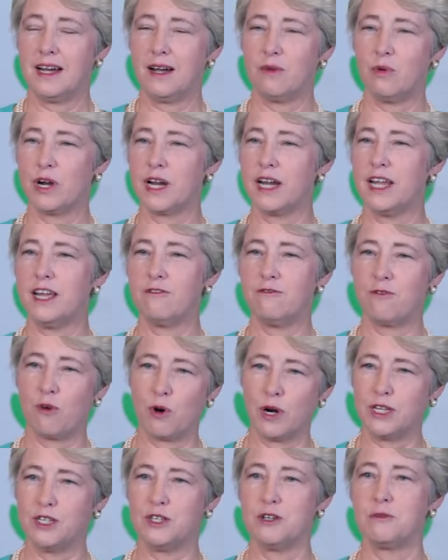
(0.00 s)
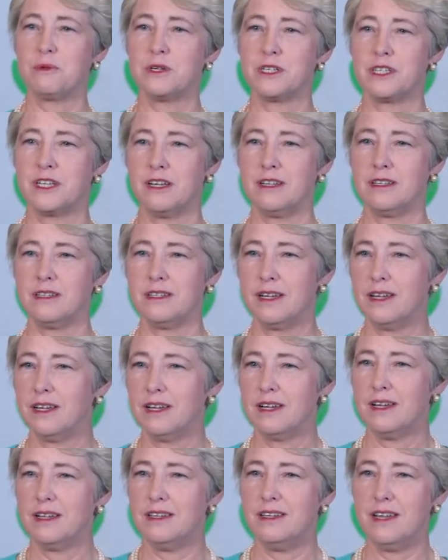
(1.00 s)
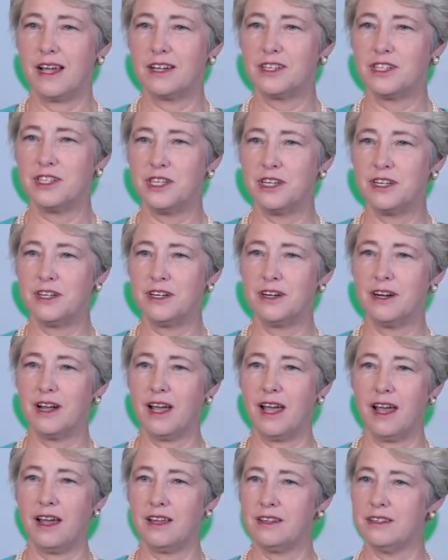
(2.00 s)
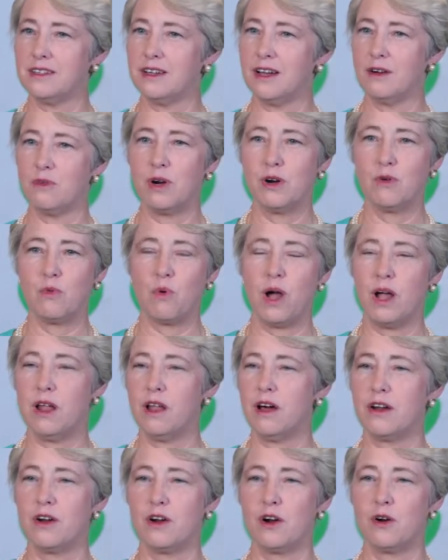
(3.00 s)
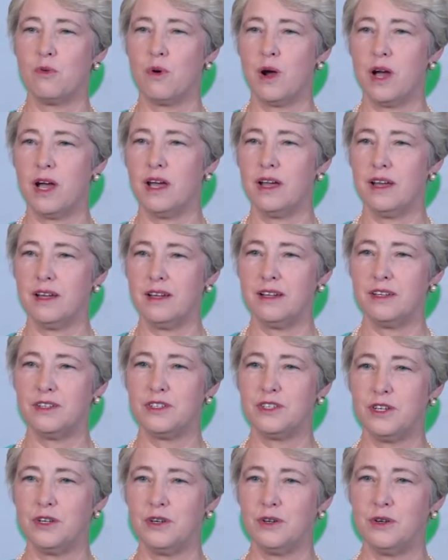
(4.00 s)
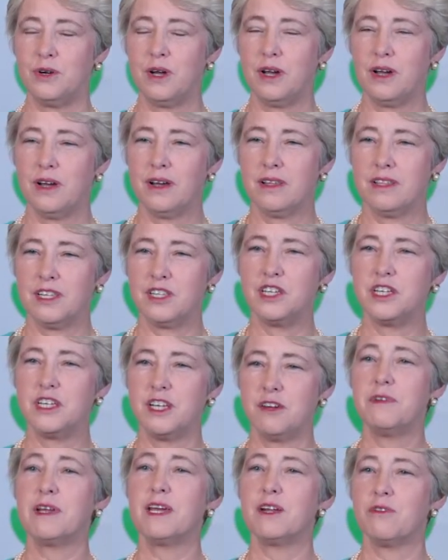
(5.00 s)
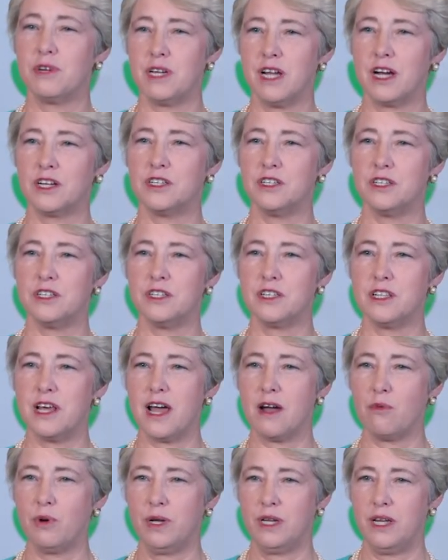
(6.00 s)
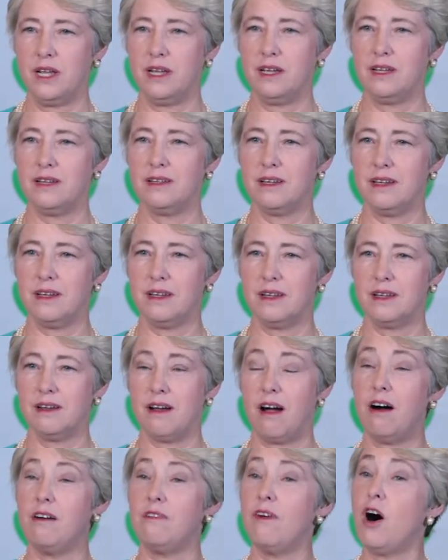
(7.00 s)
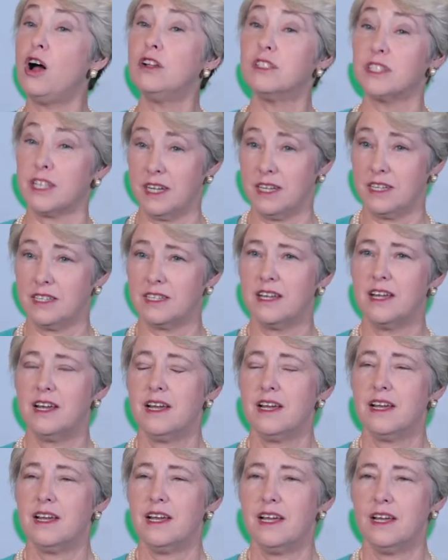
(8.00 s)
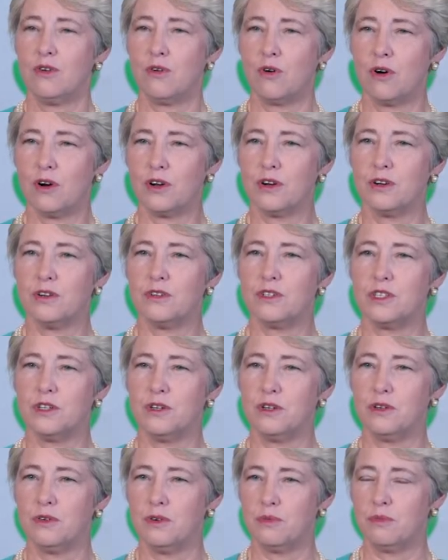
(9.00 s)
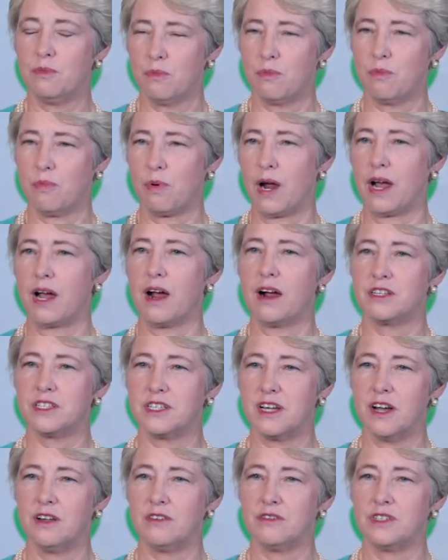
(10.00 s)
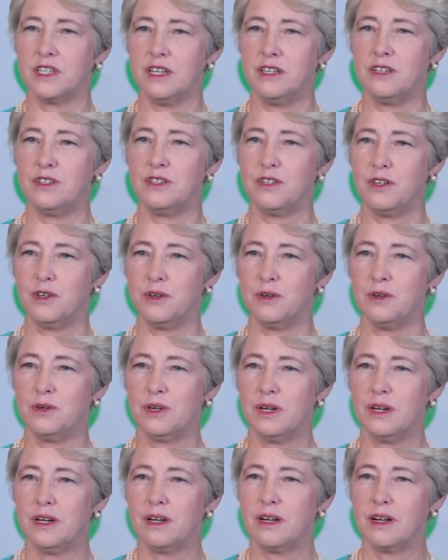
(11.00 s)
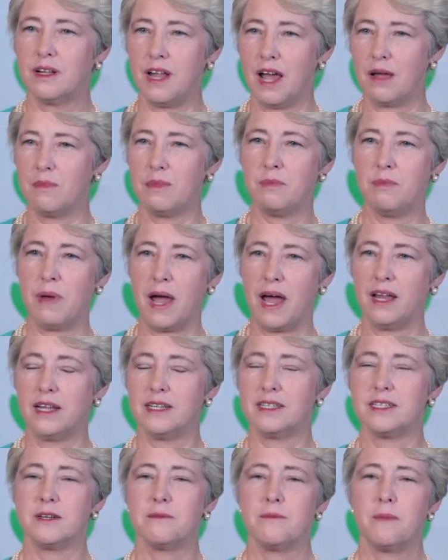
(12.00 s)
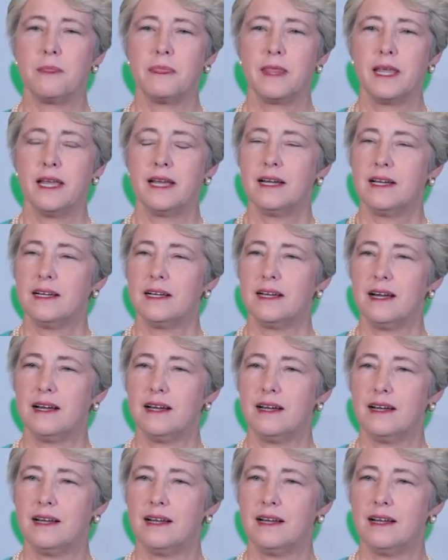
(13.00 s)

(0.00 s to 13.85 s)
Uh, we're going to hit 42% next year, and uh, we're well on our way to the significant reductions that we need eh, of all cities in order to bring ourselves into climate balance. Eh,